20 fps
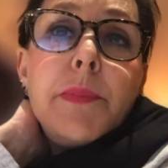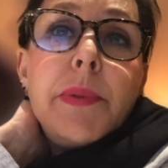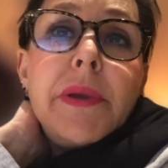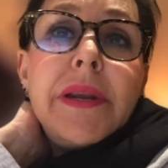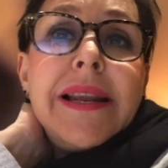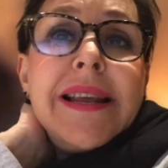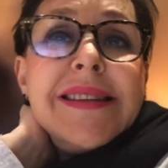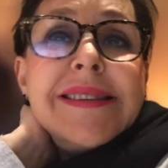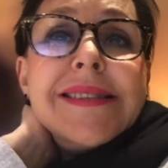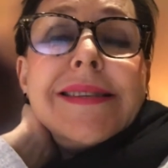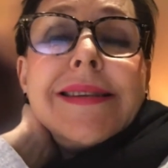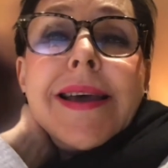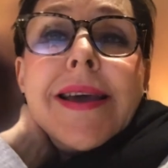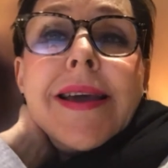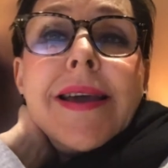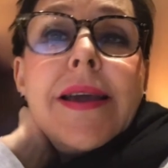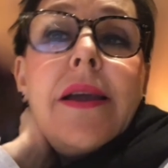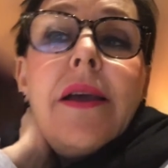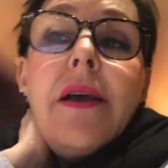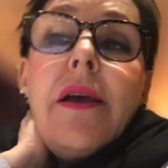but let's
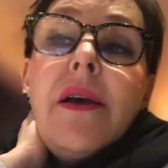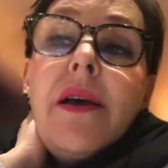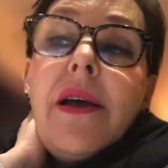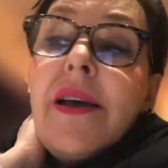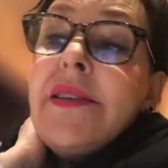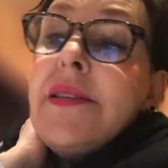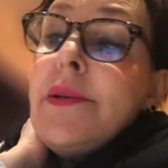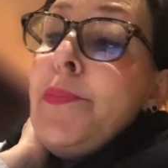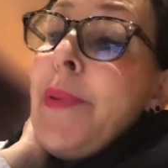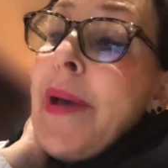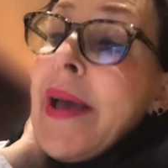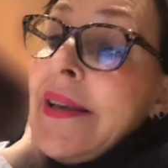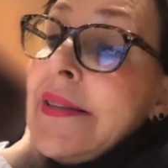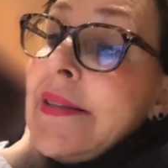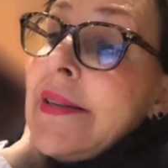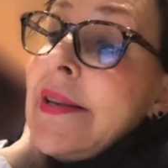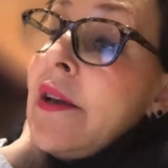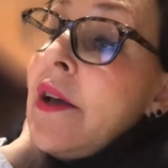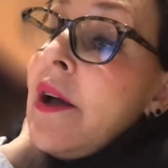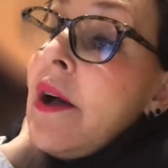say as a
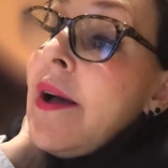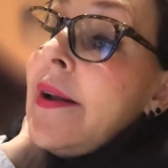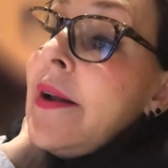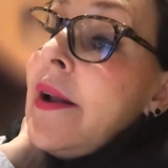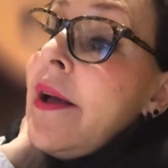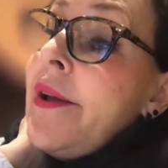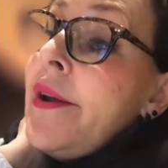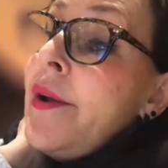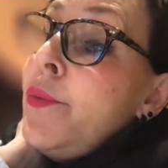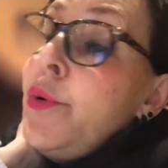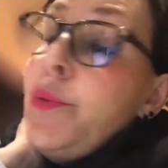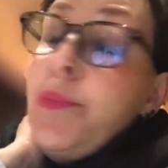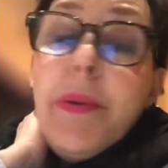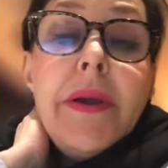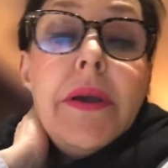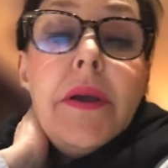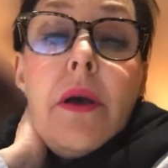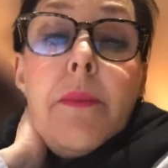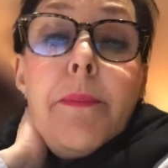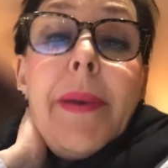basic guideline it would
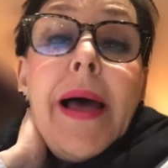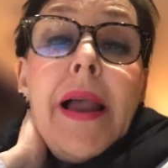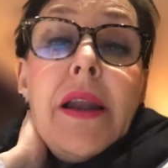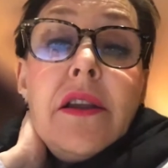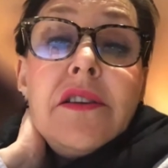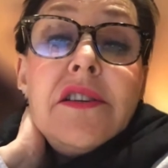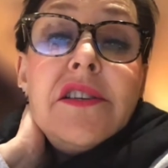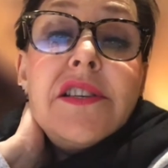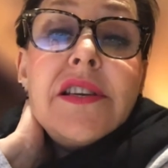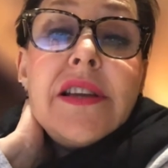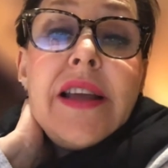be a ballad